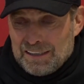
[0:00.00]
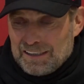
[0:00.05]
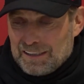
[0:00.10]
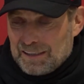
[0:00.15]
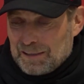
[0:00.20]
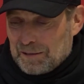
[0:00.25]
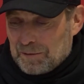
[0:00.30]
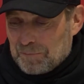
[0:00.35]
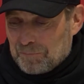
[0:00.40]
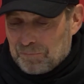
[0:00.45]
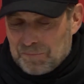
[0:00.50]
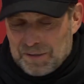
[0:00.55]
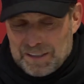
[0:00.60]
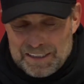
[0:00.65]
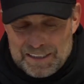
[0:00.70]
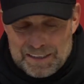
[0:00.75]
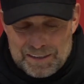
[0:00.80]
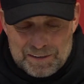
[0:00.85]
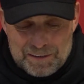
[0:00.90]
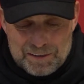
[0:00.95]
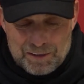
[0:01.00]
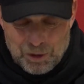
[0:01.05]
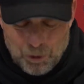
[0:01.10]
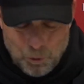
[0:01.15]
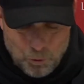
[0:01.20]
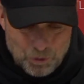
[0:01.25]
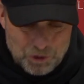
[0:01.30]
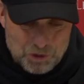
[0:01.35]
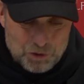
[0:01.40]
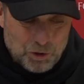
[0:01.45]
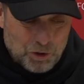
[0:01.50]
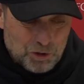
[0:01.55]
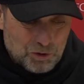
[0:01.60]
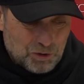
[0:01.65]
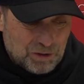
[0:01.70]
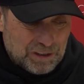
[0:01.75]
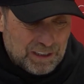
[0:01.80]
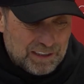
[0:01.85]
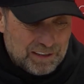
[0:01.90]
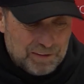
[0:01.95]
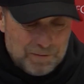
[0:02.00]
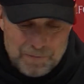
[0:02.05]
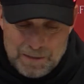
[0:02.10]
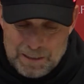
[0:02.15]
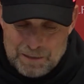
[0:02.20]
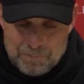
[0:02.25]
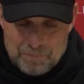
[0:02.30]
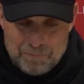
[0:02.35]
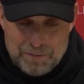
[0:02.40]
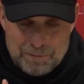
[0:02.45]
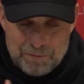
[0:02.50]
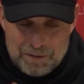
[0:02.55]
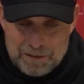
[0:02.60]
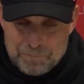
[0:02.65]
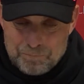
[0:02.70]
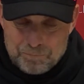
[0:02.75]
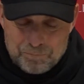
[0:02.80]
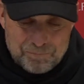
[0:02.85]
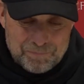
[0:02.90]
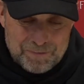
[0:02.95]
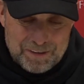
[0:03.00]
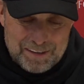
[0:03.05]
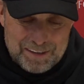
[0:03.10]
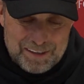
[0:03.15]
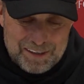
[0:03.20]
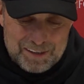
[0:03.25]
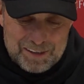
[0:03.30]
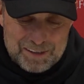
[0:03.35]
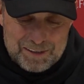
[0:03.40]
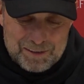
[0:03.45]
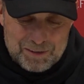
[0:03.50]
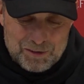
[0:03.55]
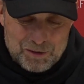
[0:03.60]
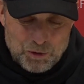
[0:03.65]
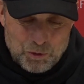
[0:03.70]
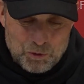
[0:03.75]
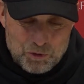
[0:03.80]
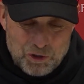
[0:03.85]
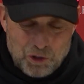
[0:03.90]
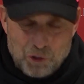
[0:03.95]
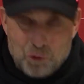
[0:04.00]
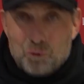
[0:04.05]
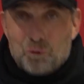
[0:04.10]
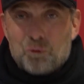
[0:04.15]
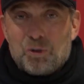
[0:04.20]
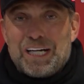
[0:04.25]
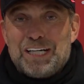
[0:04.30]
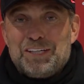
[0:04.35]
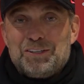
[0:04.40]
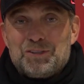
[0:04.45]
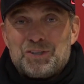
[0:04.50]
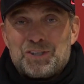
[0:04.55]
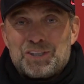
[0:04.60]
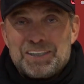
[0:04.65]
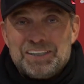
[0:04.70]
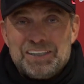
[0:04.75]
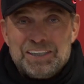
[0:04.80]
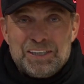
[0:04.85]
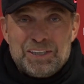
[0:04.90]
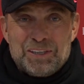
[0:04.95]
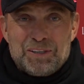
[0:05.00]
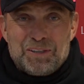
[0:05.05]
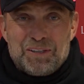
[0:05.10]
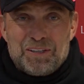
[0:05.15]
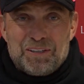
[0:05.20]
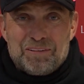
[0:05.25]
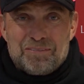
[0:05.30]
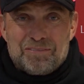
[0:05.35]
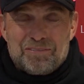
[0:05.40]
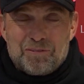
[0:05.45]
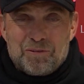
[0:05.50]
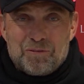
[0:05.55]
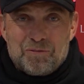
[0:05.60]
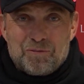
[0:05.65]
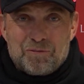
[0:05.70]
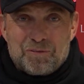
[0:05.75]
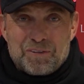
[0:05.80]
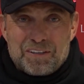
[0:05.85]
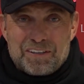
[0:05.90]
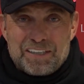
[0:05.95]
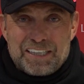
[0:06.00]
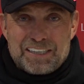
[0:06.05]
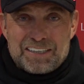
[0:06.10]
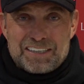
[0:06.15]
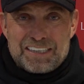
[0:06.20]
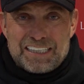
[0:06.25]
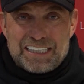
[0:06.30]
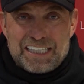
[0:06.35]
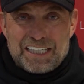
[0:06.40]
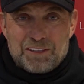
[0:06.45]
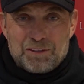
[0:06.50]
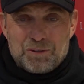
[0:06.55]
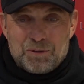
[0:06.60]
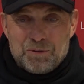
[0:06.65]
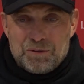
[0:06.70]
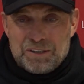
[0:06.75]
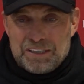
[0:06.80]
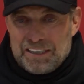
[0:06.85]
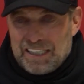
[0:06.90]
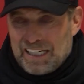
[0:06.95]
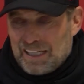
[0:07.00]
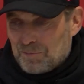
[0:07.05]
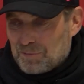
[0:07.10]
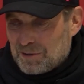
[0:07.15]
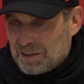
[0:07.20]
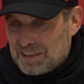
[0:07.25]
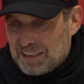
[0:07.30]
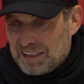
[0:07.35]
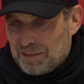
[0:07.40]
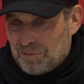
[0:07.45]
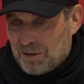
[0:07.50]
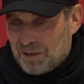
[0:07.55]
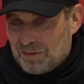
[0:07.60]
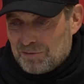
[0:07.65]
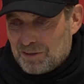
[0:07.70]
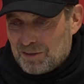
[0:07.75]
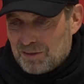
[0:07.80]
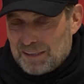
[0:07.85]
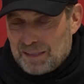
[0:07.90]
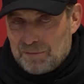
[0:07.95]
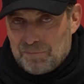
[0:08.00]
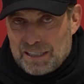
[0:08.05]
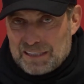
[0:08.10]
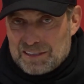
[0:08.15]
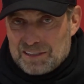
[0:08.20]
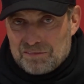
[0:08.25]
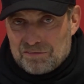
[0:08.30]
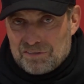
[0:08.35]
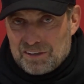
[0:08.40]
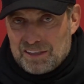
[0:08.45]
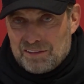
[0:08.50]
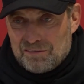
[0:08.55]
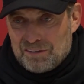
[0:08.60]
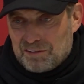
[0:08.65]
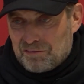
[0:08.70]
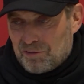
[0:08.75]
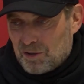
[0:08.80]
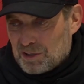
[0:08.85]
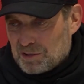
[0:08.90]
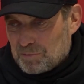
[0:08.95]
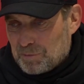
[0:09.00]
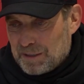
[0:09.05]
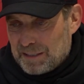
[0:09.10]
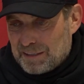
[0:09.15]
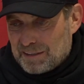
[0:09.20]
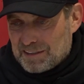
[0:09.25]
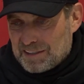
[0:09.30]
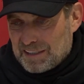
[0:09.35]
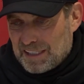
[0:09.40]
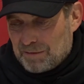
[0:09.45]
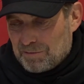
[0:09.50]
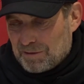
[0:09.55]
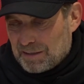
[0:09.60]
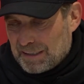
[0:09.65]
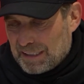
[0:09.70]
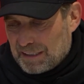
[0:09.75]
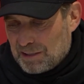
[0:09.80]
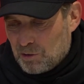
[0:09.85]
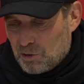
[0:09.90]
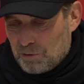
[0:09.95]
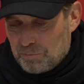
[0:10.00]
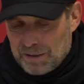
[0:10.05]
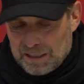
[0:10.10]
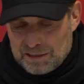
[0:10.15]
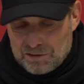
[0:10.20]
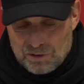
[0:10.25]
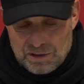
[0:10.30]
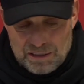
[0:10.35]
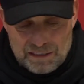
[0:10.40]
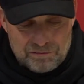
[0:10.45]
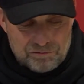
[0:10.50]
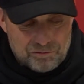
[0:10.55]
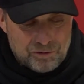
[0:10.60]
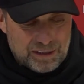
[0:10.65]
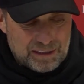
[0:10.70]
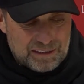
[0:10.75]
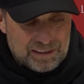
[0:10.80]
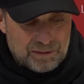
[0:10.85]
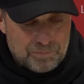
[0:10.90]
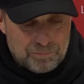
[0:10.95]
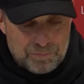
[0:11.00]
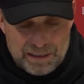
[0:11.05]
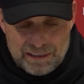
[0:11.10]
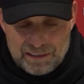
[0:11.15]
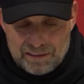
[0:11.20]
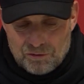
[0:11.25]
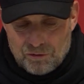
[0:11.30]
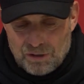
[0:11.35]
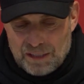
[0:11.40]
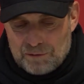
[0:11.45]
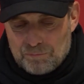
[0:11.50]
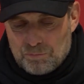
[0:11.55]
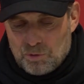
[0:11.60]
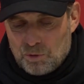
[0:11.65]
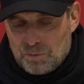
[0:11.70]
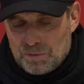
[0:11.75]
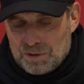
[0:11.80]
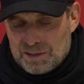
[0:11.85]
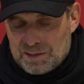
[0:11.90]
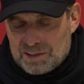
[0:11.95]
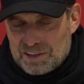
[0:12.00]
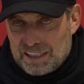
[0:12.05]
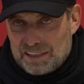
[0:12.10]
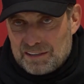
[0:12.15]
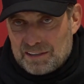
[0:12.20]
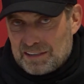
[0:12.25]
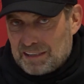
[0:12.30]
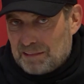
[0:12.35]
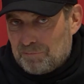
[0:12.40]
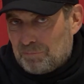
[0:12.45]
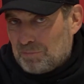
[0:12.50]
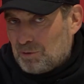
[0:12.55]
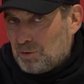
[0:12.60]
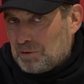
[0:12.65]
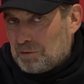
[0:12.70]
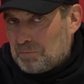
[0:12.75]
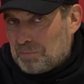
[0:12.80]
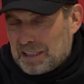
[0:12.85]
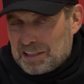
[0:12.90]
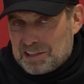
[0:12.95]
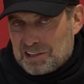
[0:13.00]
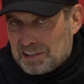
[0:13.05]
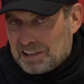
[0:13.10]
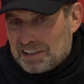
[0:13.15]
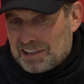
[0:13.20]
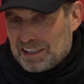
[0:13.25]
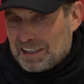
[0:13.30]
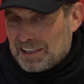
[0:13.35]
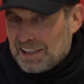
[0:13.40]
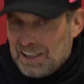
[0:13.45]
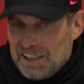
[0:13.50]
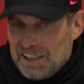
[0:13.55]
And the goal he scored today maybe is shows the whole range of the things he can do. He helped the team out today massively with first playing the center, then going back to the left wing, then being in the right moment in the center, then doing a bicycle kick.